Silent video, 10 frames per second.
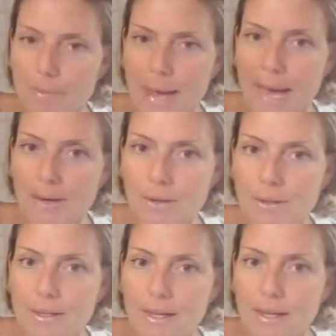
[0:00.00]

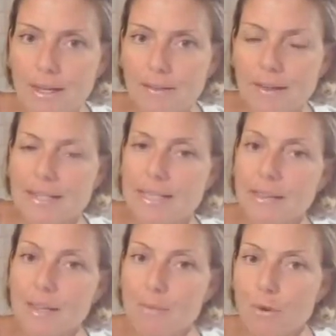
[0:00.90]
pattern that is in
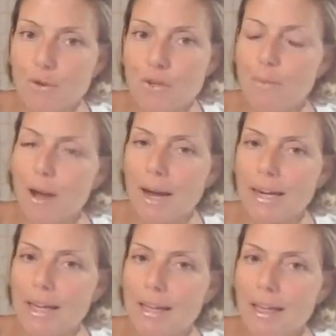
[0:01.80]
the emotional
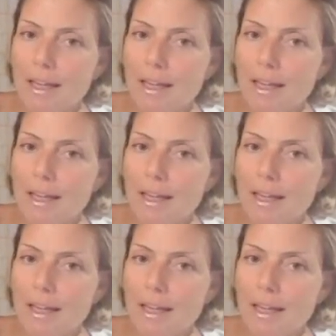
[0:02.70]
body,